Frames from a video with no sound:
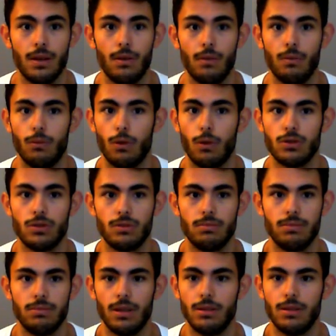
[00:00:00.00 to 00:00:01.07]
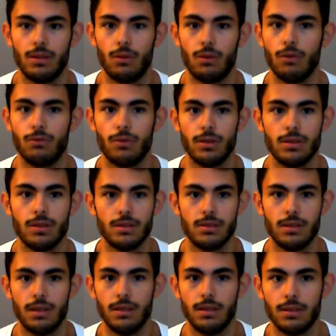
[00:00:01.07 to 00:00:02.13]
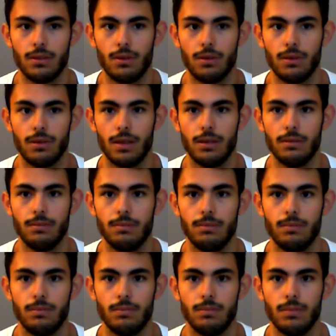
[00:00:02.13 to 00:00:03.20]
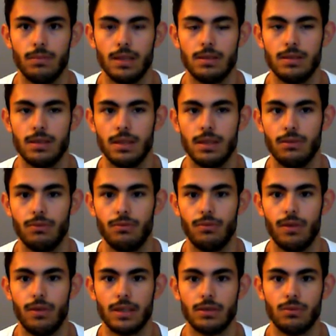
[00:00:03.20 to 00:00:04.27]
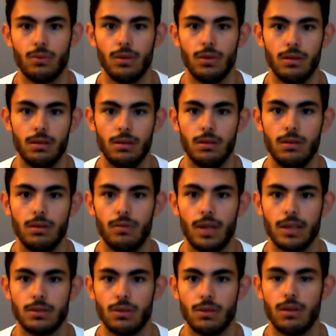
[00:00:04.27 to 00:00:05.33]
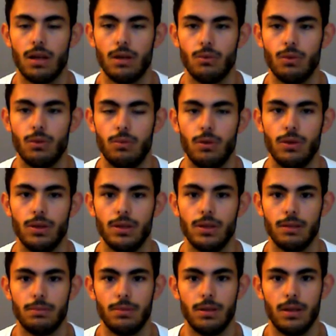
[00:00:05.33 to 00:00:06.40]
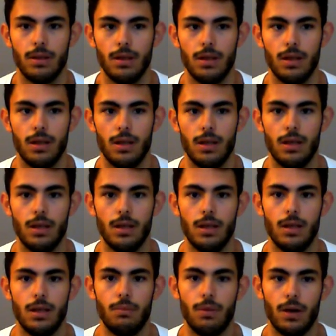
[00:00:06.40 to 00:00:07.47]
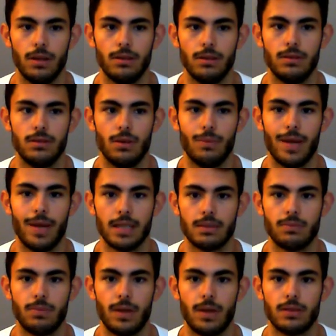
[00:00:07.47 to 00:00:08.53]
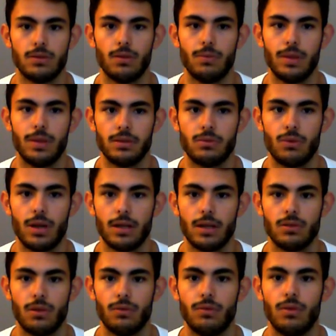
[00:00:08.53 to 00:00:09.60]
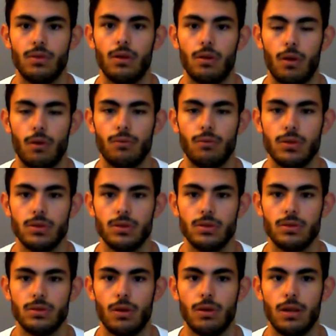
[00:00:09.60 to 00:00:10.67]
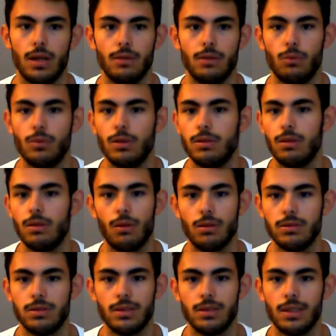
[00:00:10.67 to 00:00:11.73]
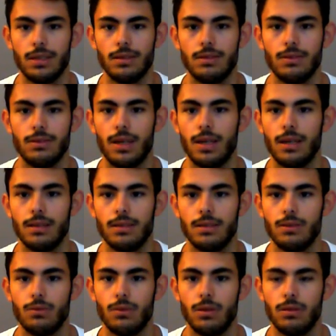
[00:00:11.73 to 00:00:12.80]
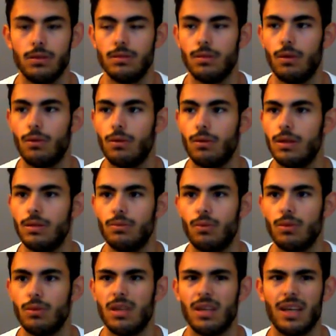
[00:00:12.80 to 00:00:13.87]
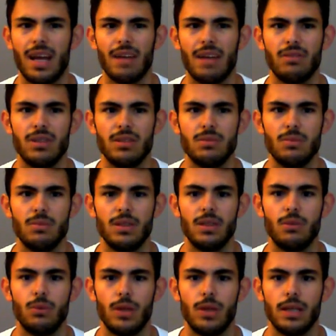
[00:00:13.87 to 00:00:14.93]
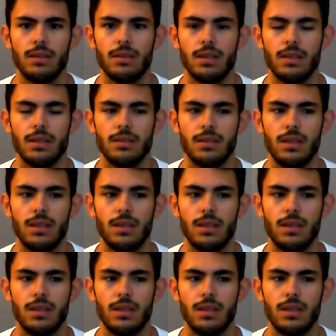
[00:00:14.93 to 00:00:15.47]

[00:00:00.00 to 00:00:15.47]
Watch, the conference is still not online. Let's see if Flex Online will put it up. But some aspects, some extracts of the conference is online. We will all see it today, I think, or it was like athletes meeting. We had that.